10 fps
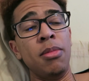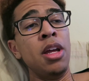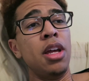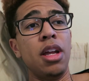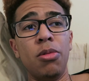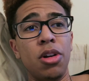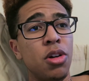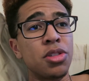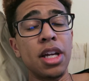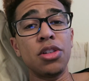up. And when your
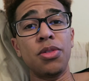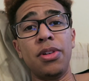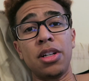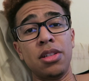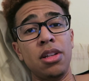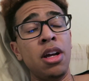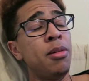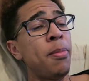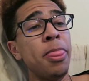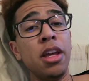whole schedule fucks
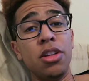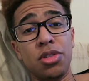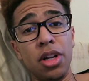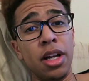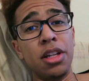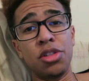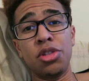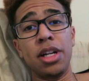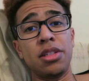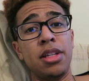up, you start getting
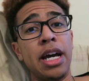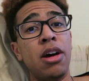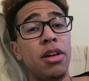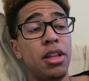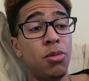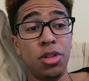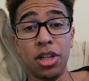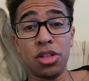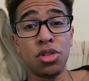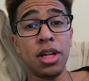stressed out, and then when
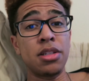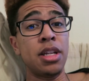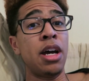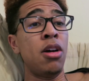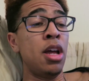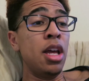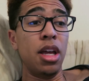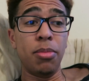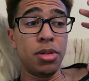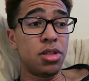you get stressed out,
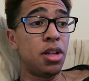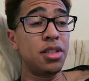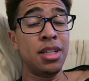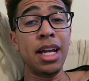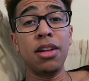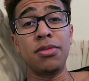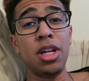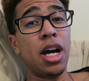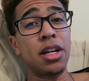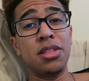it puts all these negative
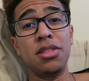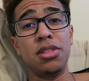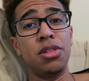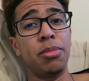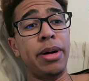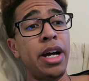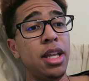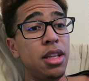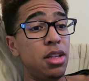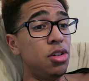toxins in your
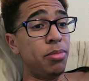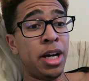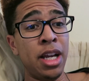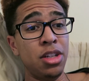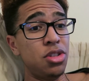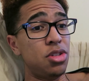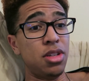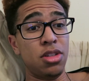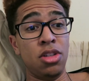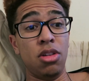body, and then your body just
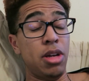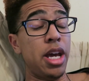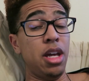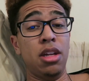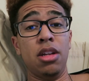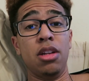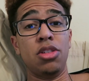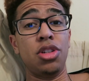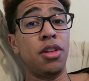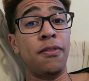says, hey,
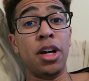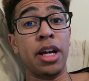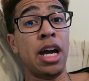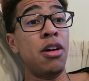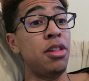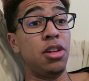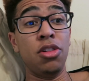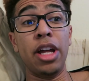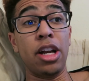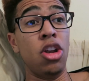chill the fuck out. And then
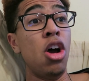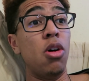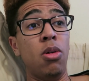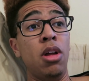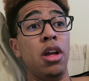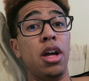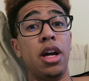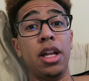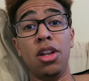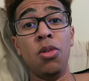you're like, no,
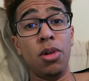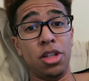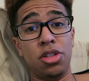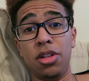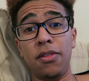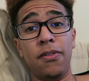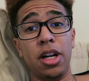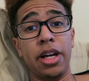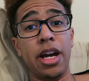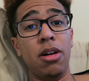I don't want to chill the
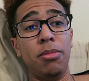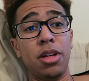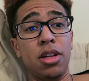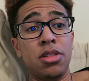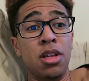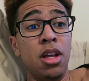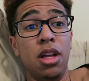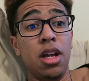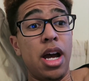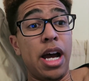fuck out, because
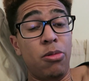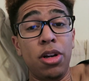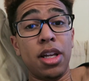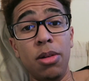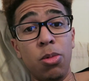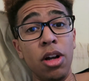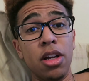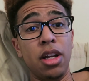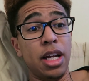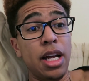I want to keep
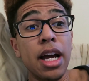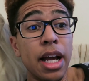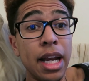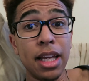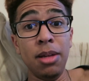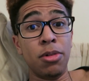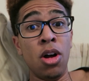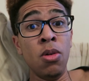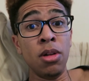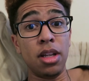working. I got to keep
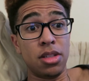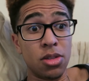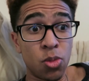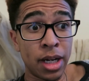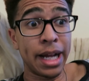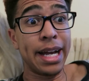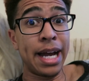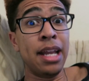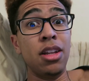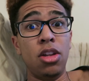going. This is what I
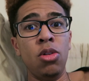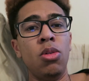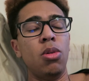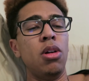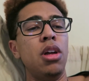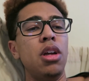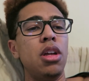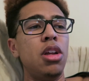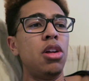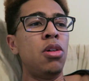got to do,
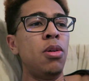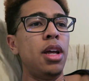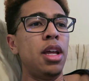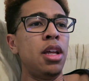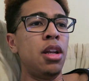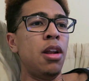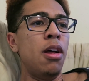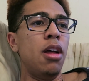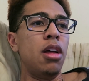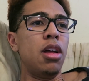you know? And
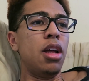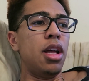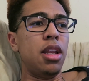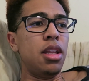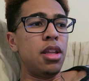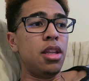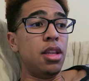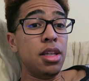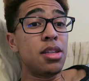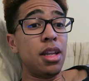
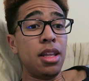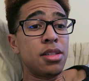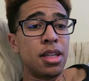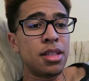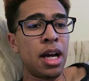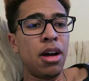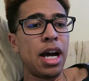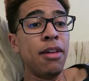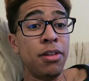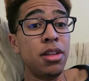this is how
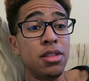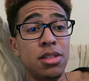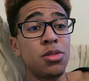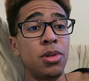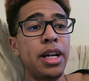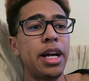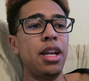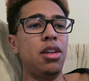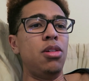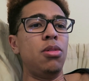I feel. This is what I
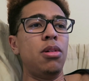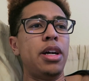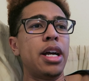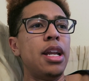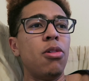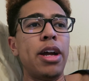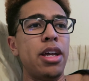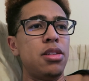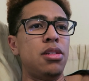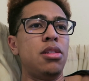got to do. I got to
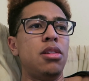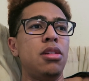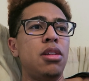rest.